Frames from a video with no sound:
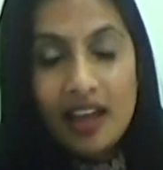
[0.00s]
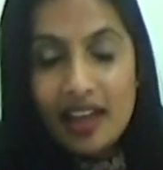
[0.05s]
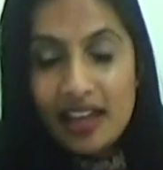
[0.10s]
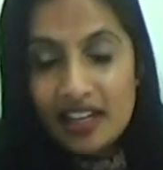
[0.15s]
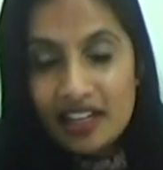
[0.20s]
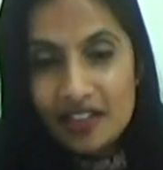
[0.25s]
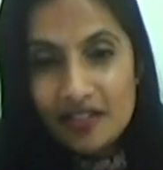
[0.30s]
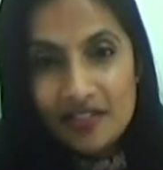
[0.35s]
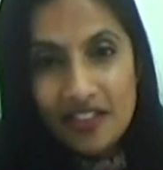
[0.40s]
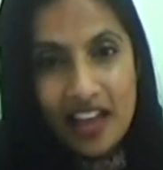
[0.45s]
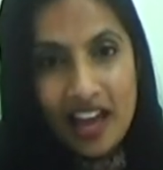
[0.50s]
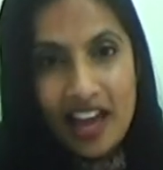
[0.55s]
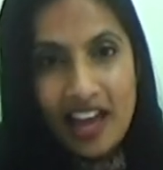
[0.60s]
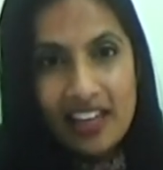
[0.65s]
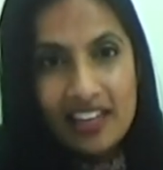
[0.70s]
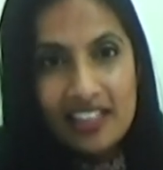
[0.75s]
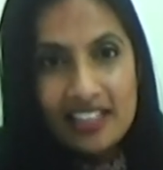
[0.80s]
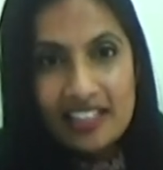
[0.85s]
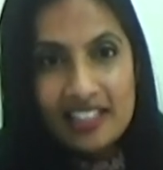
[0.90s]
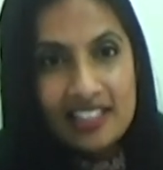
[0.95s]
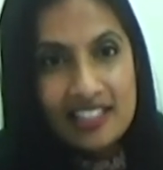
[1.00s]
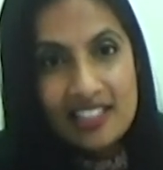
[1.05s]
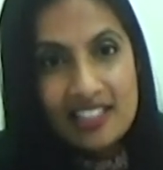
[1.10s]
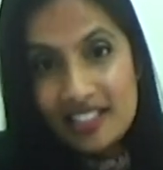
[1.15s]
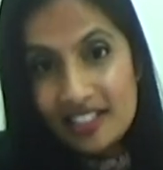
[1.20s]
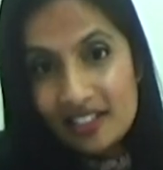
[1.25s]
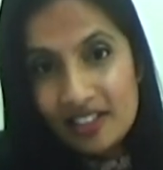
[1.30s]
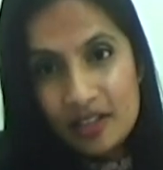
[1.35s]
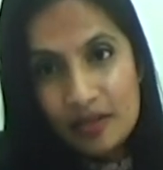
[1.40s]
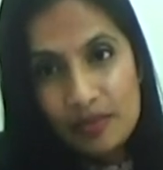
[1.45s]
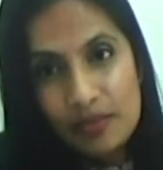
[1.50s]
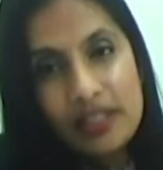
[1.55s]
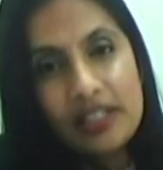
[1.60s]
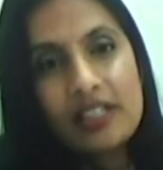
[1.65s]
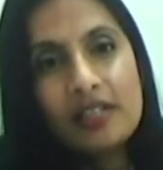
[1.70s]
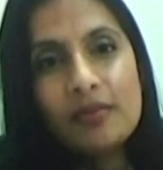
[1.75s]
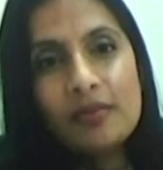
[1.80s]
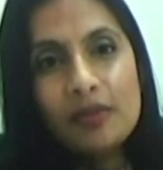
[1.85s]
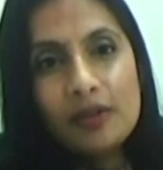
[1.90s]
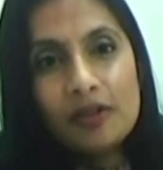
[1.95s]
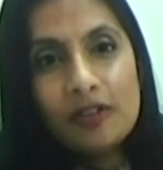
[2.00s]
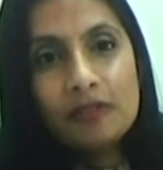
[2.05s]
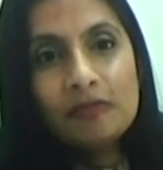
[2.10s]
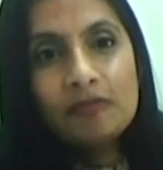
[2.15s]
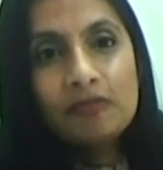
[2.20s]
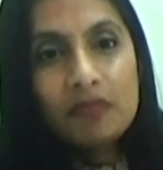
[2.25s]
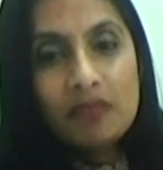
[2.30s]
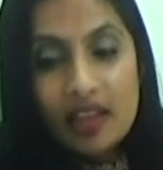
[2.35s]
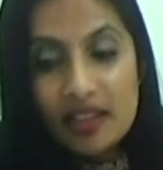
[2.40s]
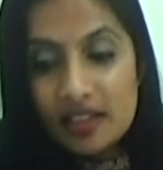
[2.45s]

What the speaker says: Any of that is still applicable,